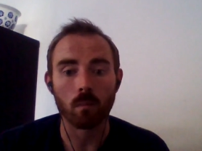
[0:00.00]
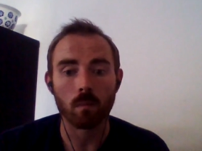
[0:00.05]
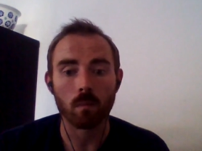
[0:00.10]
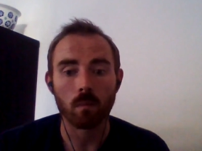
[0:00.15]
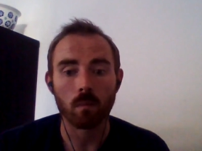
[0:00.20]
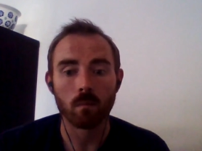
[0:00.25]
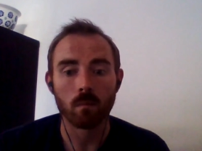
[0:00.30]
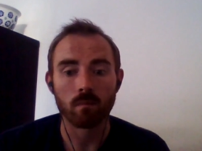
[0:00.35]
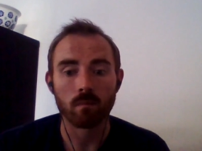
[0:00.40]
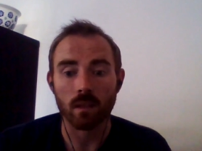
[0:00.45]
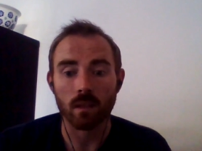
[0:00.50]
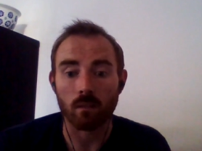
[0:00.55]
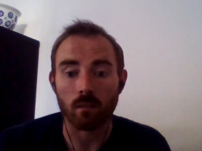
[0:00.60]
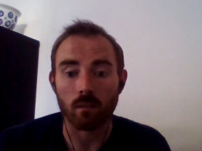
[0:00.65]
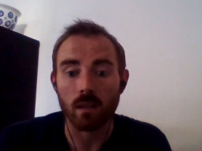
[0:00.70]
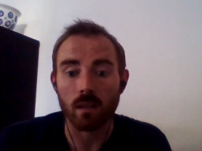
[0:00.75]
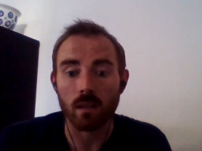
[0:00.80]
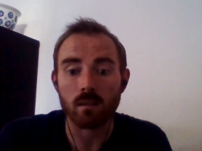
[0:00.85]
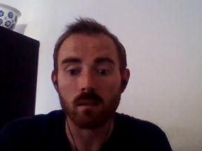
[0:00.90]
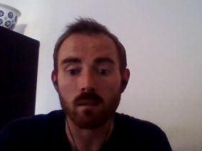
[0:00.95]
that there
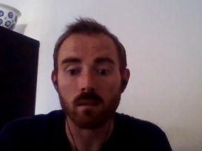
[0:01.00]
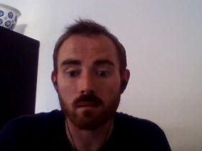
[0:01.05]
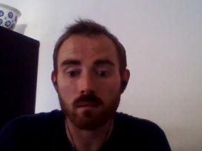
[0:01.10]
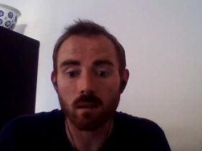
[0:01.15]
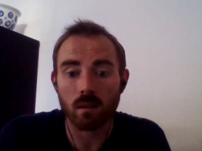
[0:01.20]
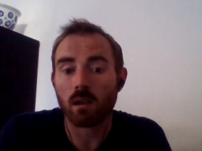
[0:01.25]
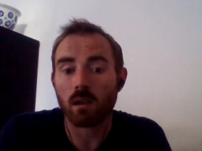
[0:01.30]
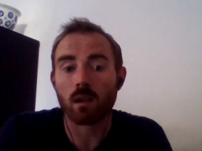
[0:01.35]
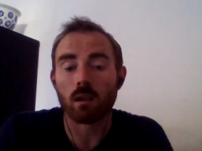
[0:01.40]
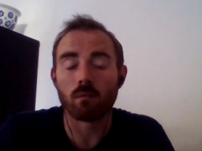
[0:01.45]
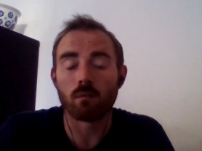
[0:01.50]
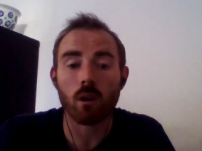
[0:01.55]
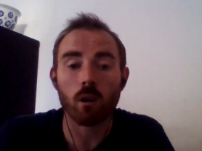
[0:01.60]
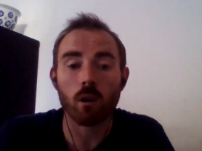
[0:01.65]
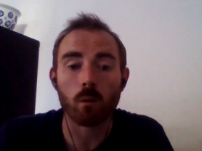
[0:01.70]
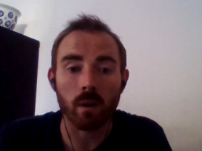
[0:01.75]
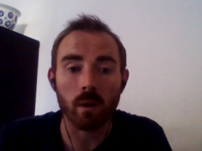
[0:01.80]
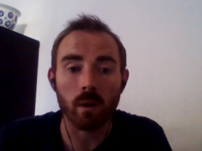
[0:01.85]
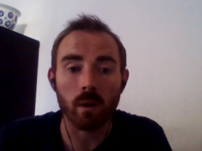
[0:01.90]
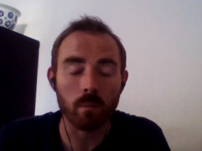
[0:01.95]
is in, in
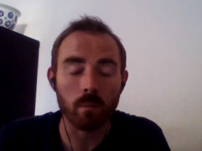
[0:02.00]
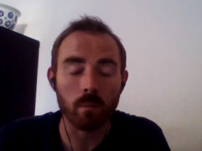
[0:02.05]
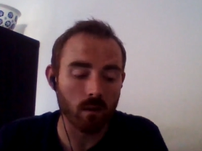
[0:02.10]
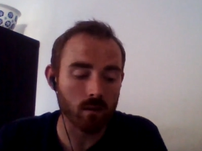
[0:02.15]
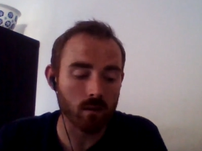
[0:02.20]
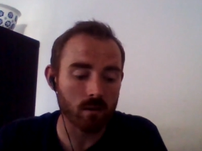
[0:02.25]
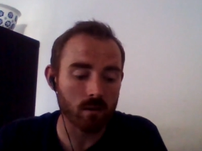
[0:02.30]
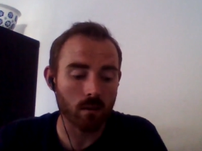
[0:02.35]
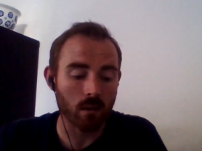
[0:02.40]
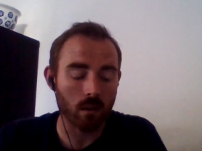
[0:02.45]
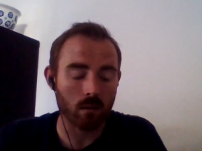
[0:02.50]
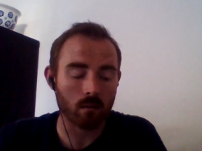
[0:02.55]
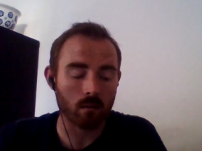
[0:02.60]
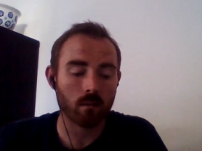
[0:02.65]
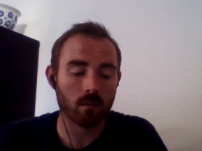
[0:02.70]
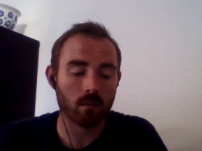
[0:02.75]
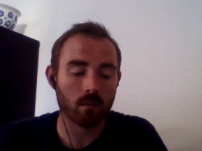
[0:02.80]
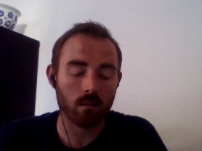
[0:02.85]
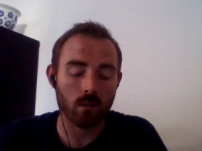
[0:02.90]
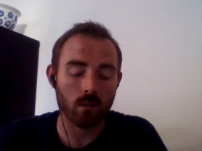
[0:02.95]
rugby because it, it, uh,
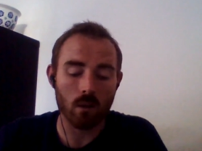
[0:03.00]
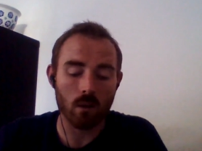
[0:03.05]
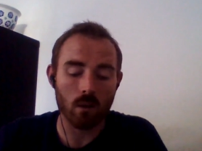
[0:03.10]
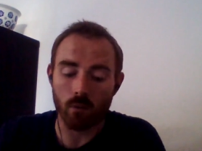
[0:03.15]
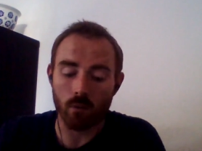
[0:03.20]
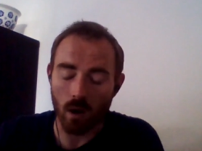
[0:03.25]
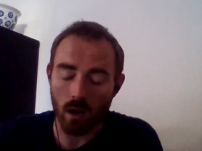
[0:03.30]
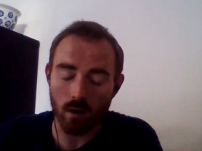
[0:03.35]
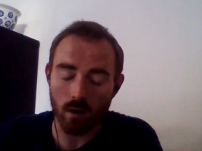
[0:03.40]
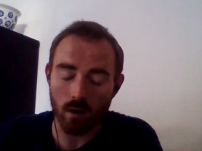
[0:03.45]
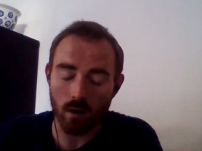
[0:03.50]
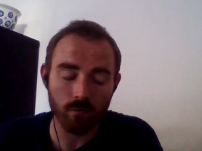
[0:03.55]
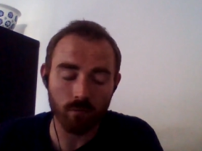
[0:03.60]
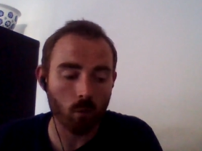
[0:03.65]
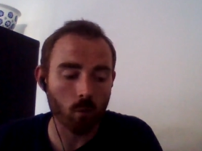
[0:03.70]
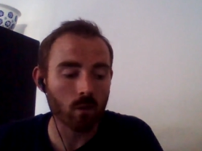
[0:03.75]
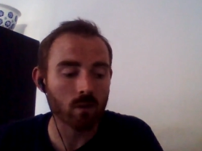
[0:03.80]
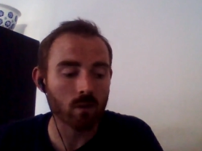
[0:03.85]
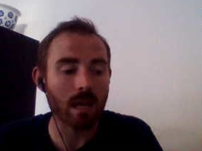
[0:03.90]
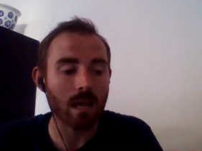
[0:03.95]
you have your eight
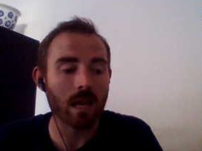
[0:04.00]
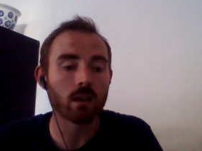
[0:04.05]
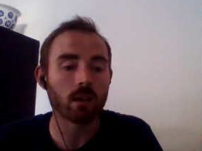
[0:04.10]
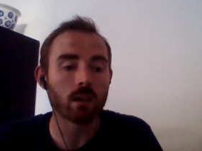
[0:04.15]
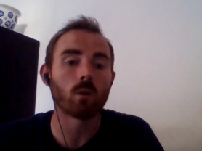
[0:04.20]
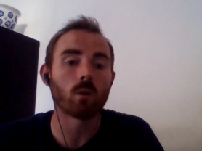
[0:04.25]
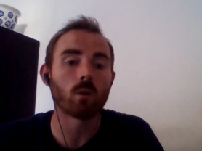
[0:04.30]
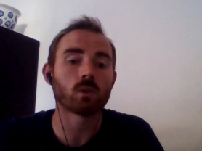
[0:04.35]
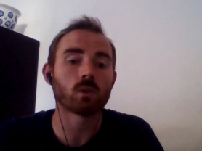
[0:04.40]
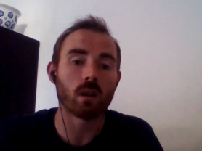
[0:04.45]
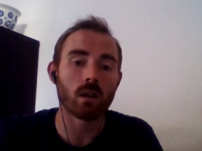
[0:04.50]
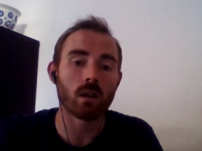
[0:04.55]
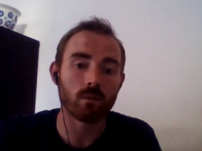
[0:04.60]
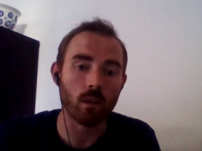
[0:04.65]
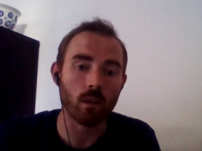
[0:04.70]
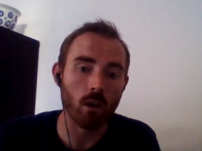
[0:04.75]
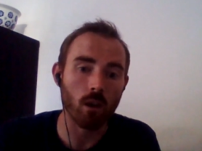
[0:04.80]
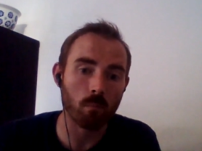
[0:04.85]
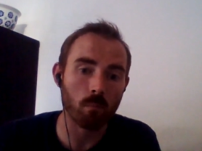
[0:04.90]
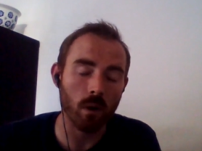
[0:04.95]
forwards and you also have the
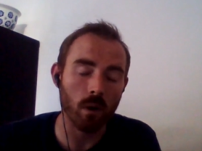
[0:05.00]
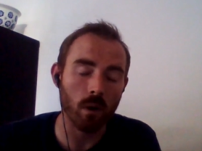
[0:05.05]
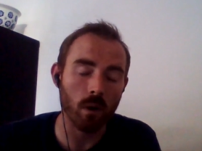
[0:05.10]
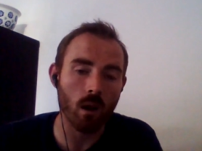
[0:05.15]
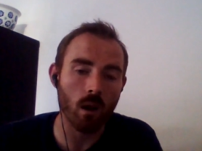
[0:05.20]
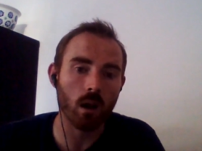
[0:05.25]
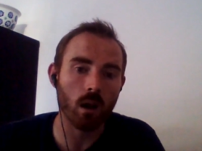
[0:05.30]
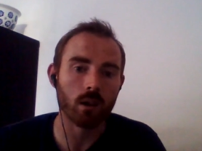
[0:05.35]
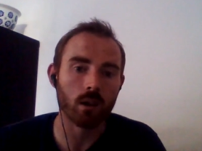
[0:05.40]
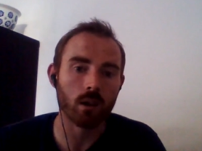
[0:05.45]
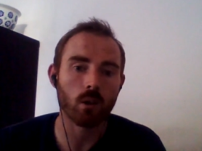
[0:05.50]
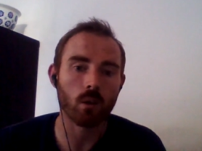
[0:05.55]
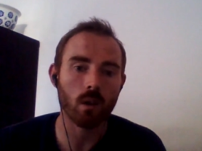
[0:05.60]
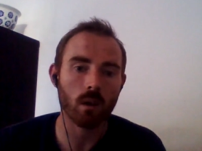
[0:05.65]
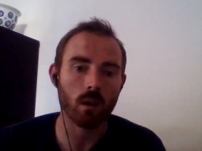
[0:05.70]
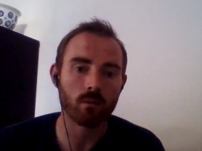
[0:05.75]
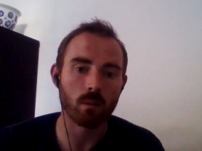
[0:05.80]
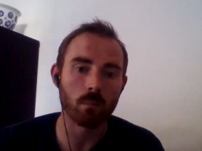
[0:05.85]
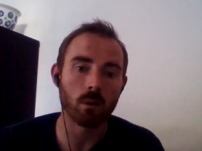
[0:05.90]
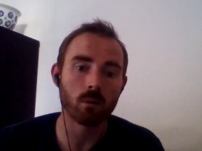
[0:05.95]
number nine. You have
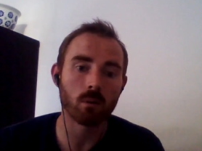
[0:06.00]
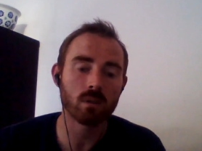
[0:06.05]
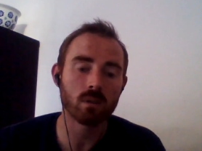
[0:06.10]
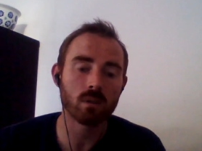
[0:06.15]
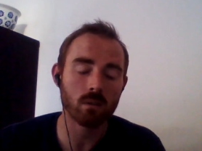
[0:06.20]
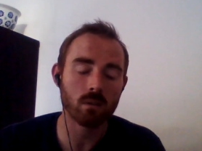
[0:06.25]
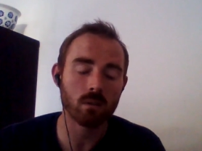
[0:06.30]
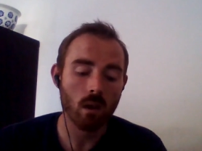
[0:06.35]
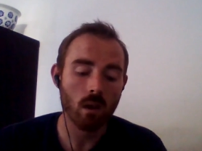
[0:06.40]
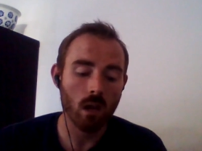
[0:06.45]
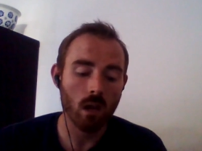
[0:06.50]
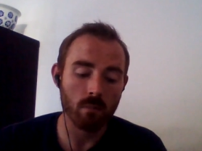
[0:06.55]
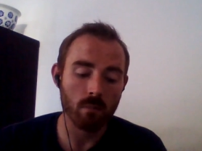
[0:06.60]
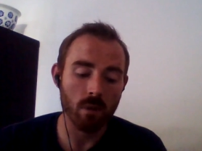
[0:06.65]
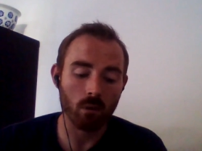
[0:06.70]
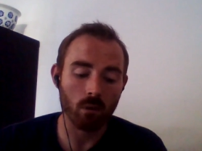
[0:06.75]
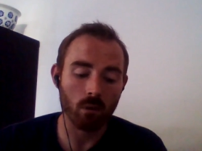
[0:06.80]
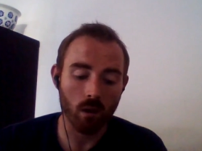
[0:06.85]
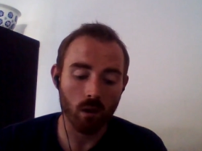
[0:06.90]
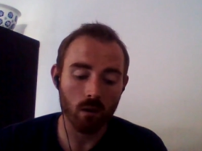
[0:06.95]
the most amount
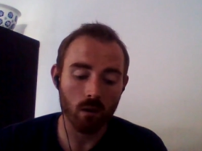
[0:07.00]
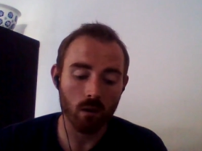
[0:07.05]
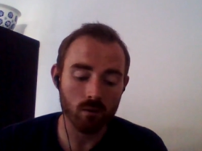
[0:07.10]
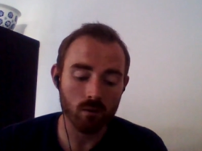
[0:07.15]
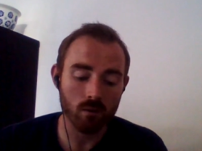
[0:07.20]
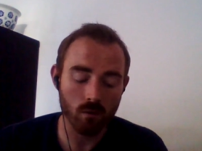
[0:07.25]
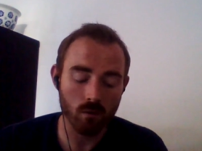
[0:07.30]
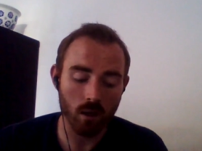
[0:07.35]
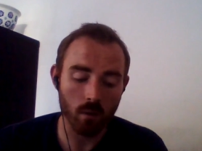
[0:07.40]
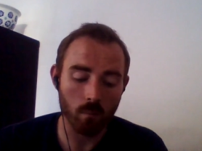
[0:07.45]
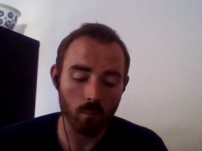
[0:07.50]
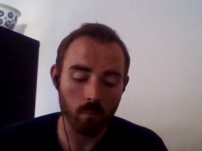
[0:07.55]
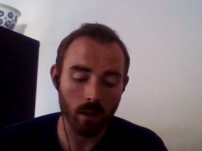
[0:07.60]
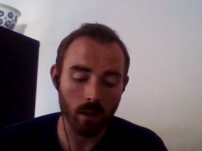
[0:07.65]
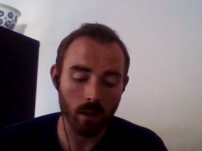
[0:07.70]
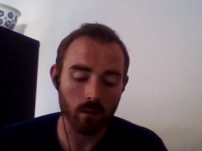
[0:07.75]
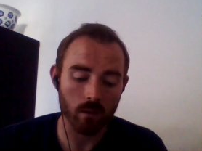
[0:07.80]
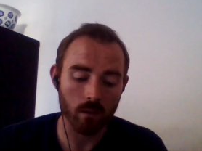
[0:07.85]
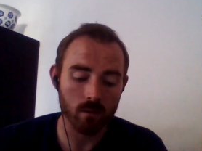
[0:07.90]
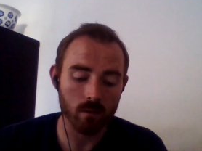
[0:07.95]
of concentrated
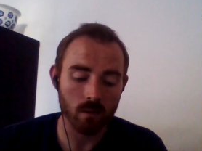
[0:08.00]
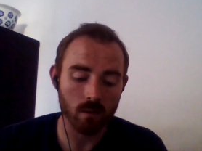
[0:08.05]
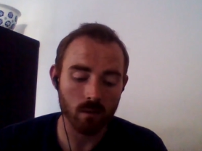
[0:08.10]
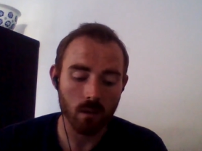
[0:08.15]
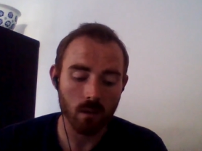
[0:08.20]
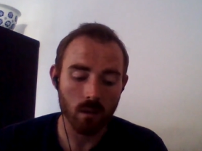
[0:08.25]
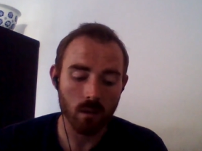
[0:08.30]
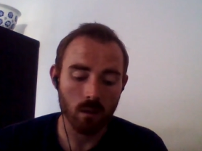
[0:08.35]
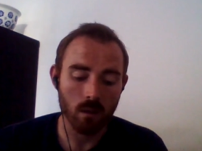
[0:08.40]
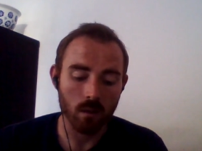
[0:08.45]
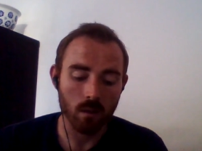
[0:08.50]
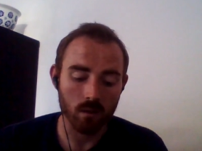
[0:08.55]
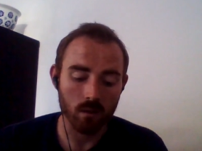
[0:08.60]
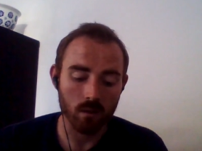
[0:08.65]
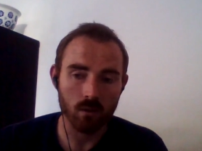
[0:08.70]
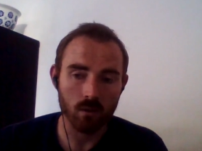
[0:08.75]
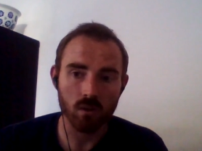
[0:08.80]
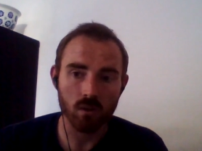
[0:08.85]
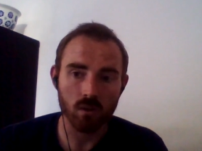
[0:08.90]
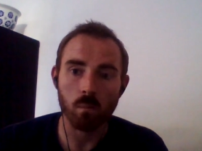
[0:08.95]
players in
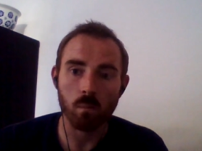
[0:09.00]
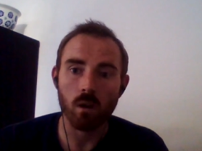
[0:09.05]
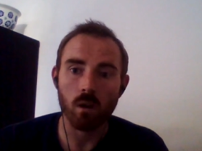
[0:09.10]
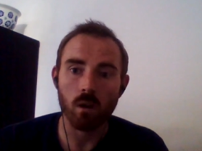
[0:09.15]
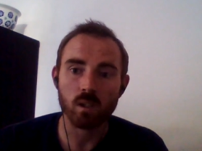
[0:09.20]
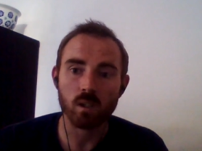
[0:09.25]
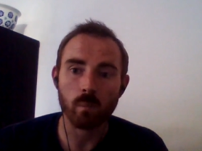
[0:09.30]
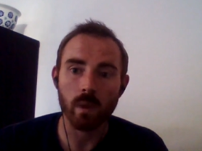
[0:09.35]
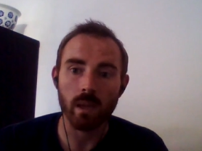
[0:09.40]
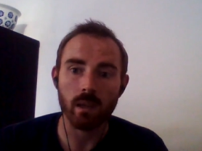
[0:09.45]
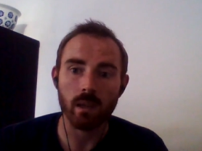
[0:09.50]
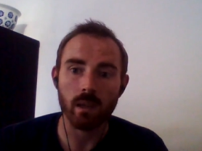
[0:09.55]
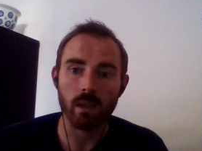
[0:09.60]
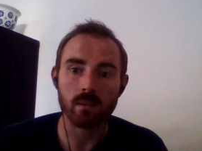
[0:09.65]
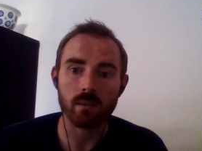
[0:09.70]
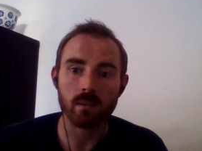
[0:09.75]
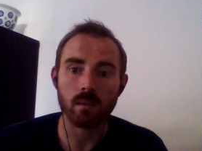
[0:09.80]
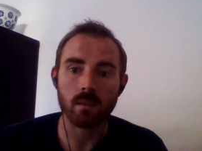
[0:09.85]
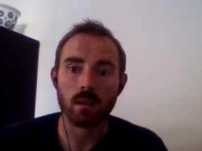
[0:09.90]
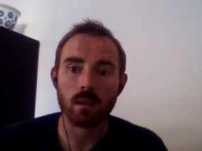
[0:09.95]
such a small space,